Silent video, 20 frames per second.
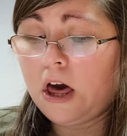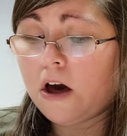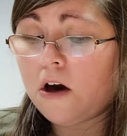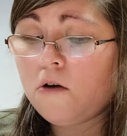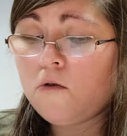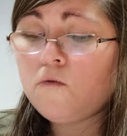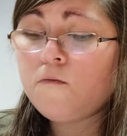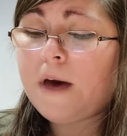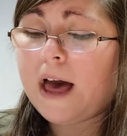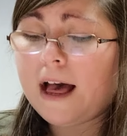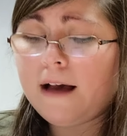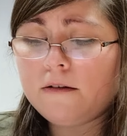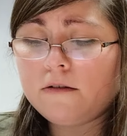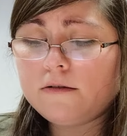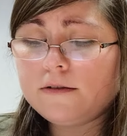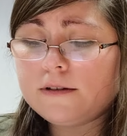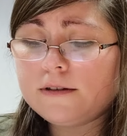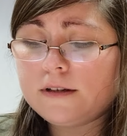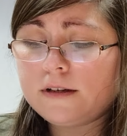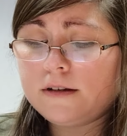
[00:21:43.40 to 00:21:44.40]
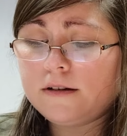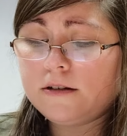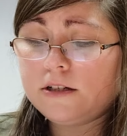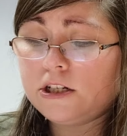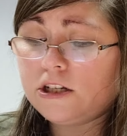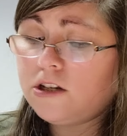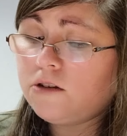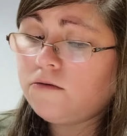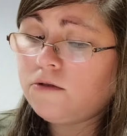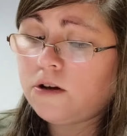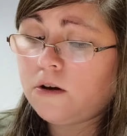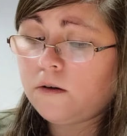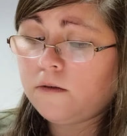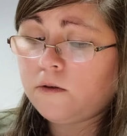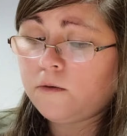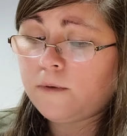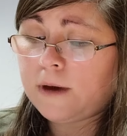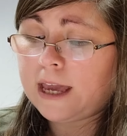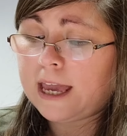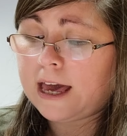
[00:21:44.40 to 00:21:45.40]
Oh, Mouse, do you know the
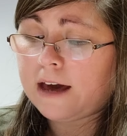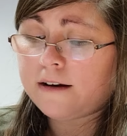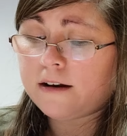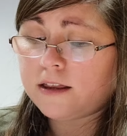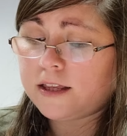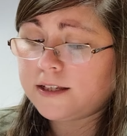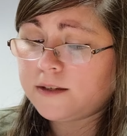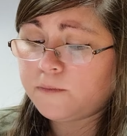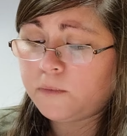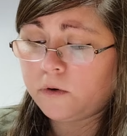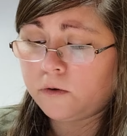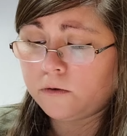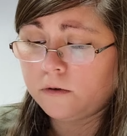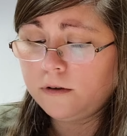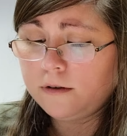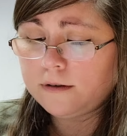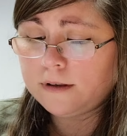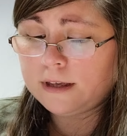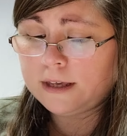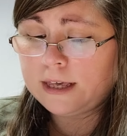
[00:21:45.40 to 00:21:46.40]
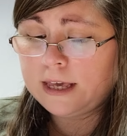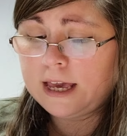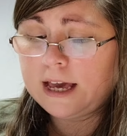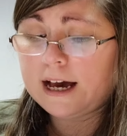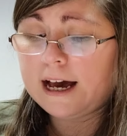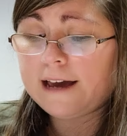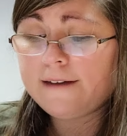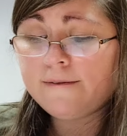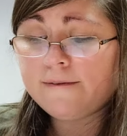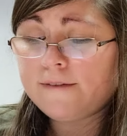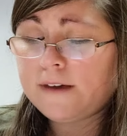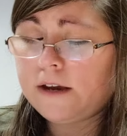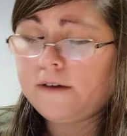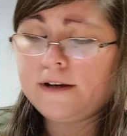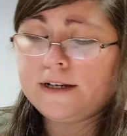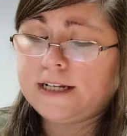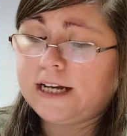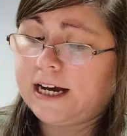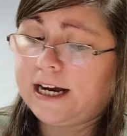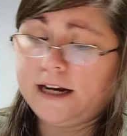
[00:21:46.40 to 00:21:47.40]
way out of this pool? I'm very
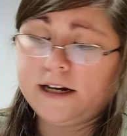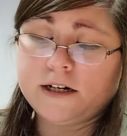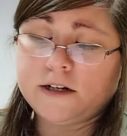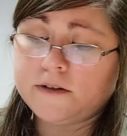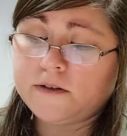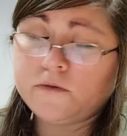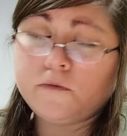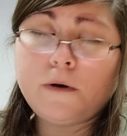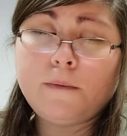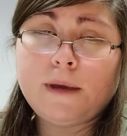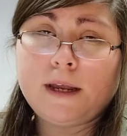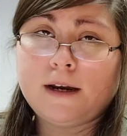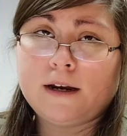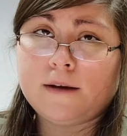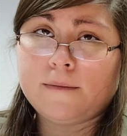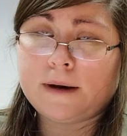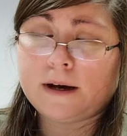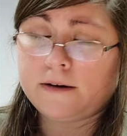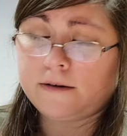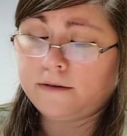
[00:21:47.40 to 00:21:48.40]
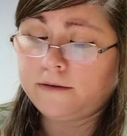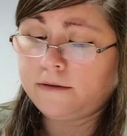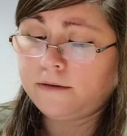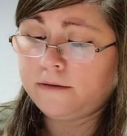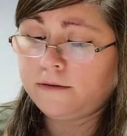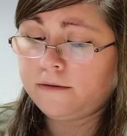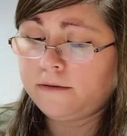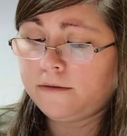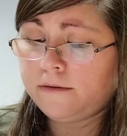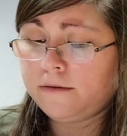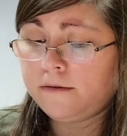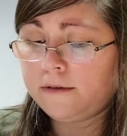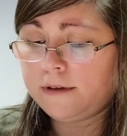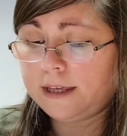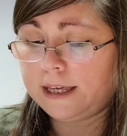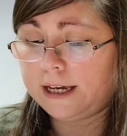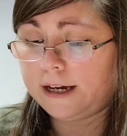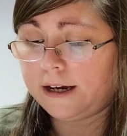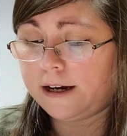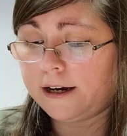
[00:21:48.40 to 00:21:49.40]
tired of swimming about
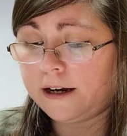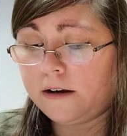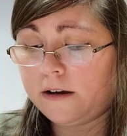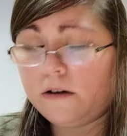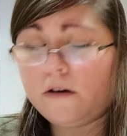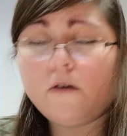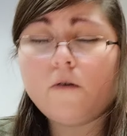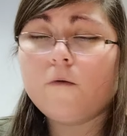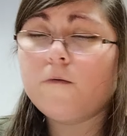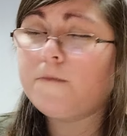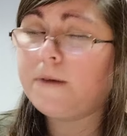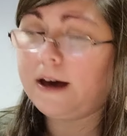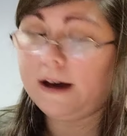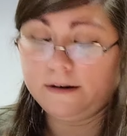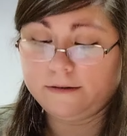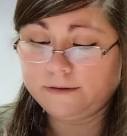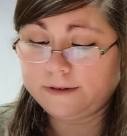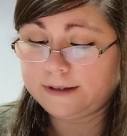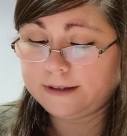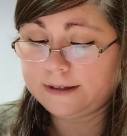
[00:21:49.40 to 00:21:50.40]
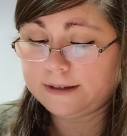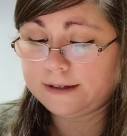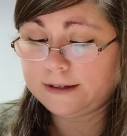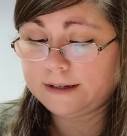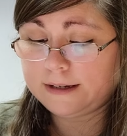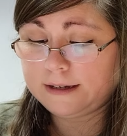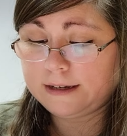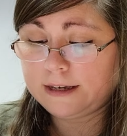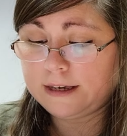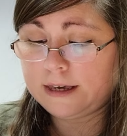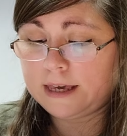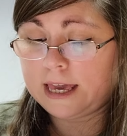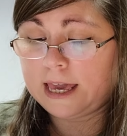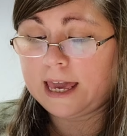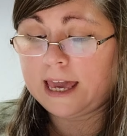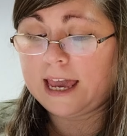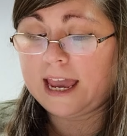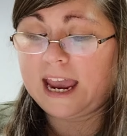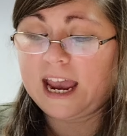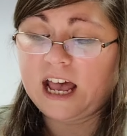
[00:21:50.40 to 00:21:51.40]
here. Oh, Mouse.
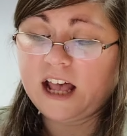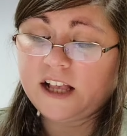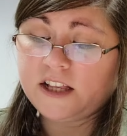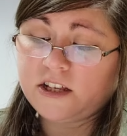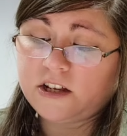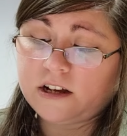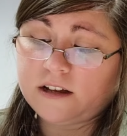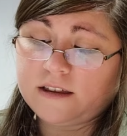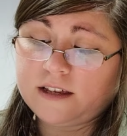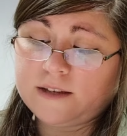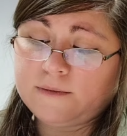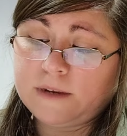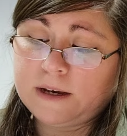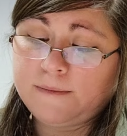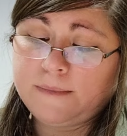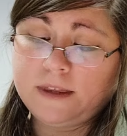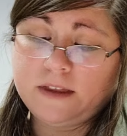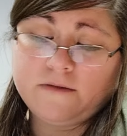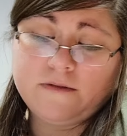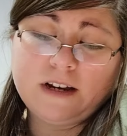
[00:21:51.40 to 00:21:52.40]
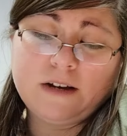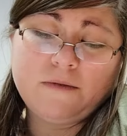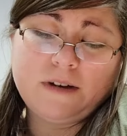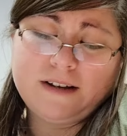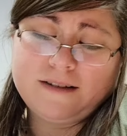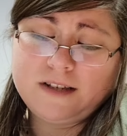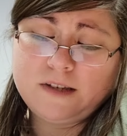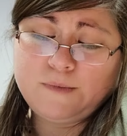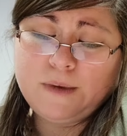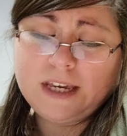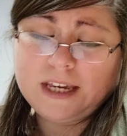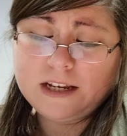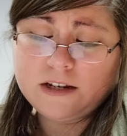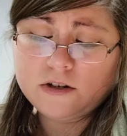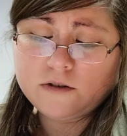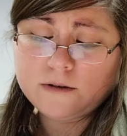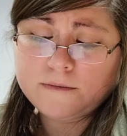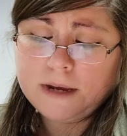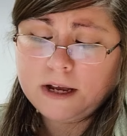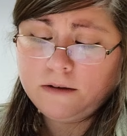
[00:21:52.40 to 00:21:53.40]
Alice thought this might be the right way of speaking
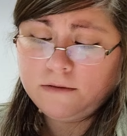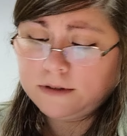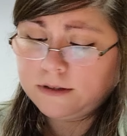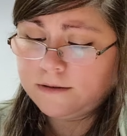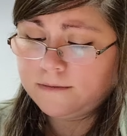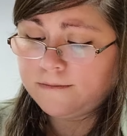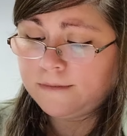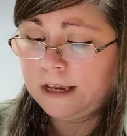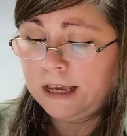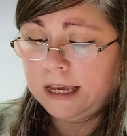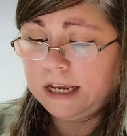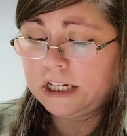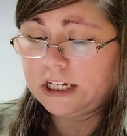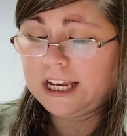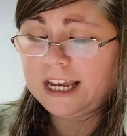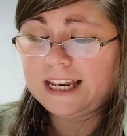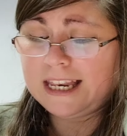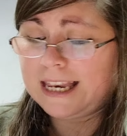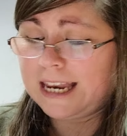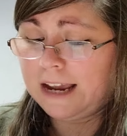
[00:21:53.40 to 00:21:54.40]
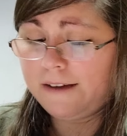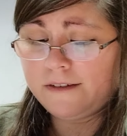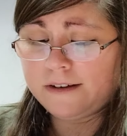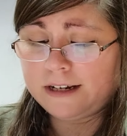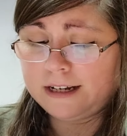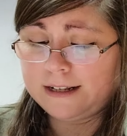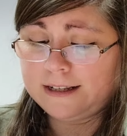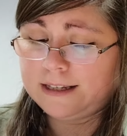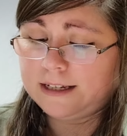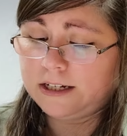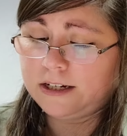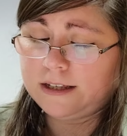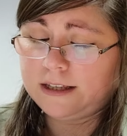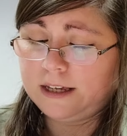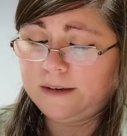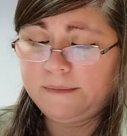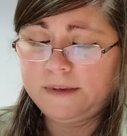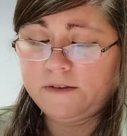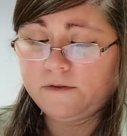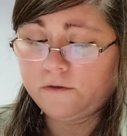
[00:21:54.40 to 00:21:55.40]
to a mouse. She had never done such a
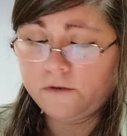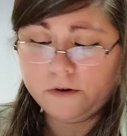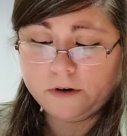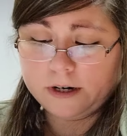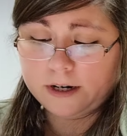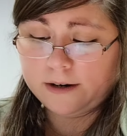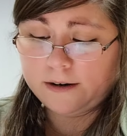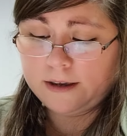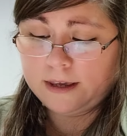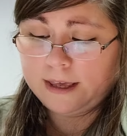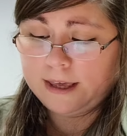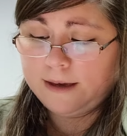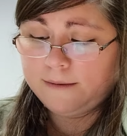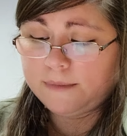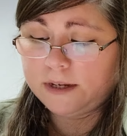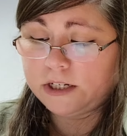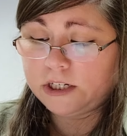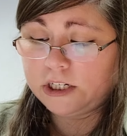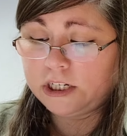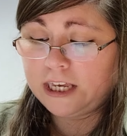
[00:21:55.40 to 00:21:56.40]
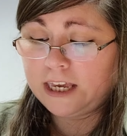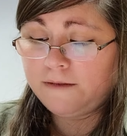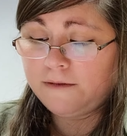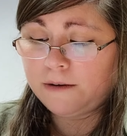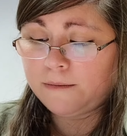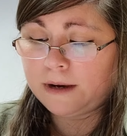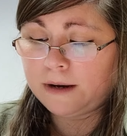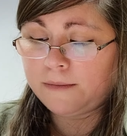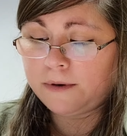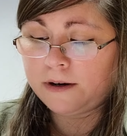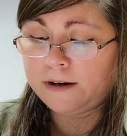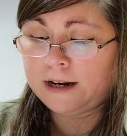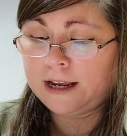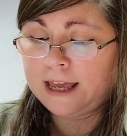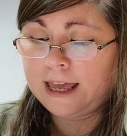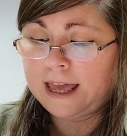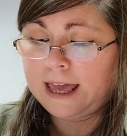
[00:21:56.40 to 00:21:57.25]
thing before, but she remembered